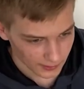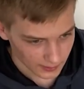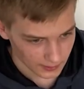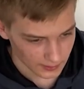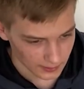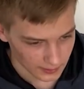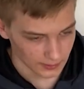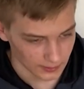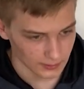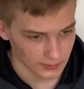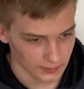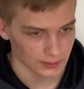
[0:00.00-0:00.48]

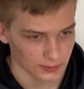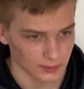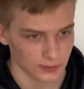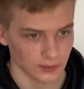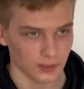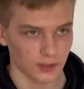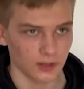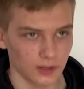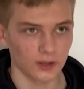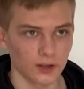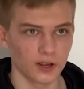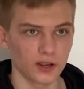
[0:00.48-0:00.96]
it
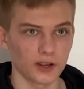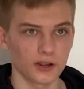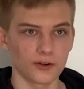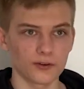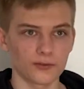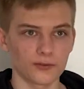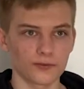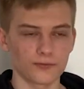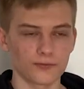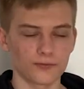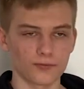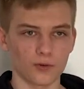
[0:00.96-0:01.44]

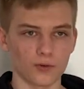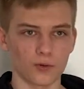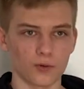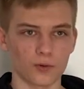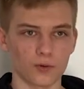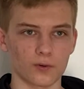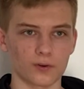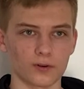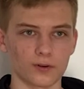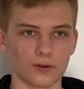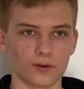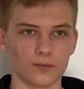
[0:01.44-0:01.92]

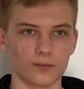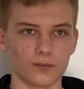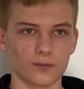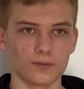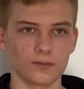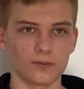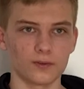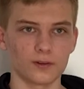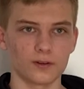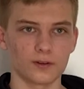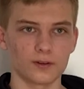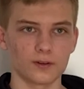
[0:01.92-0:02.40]
for
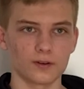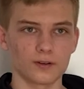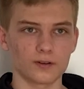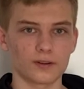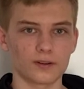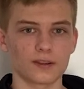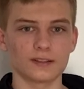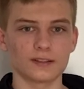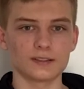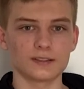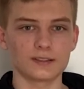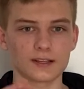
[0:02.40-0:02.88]

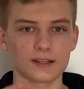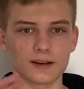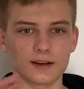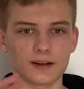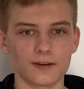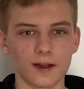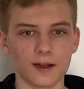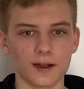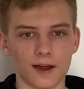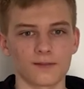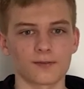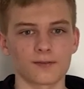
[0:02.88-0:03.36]
things that I
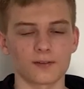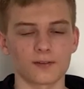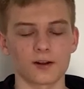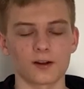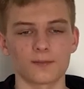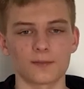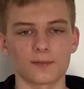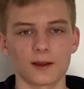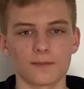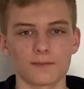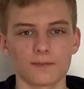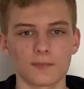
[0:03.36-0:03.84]
have on
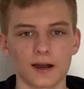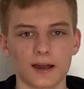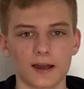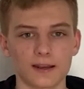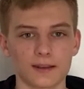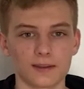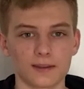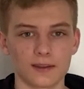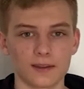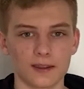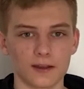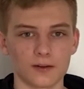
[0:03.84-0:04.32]
my mind
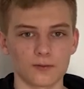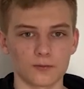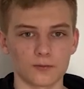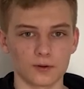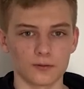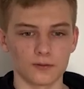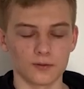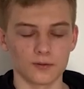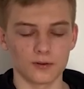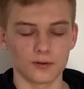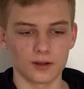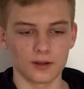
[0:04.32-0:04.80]
that
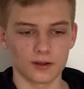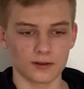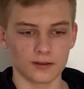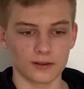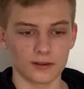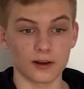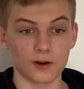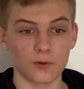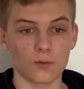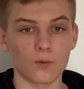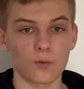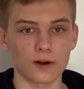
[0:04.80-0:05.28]

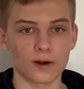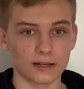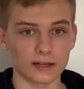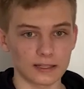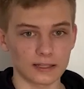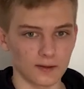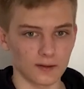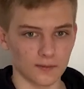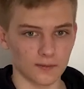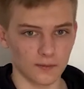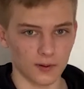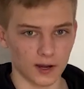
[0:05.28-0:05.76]
I want to
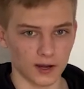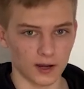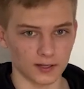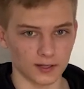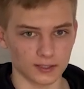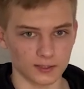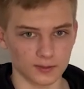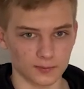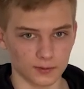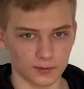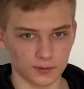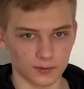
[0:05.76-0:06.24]
keep
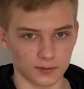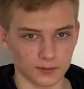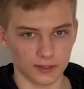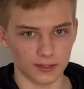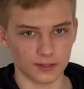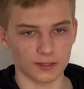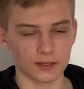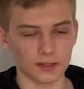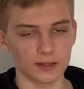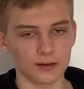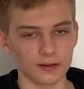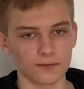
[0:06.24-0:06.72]
possible in the
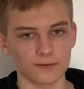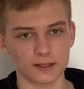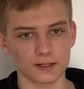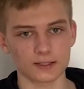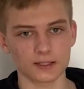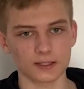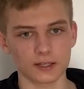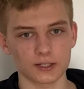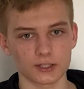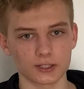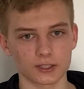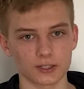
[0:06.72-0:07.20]
Infix
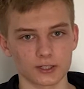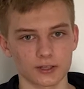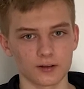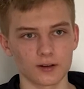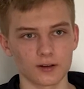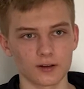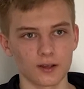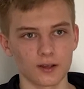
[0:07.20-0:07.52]
engine.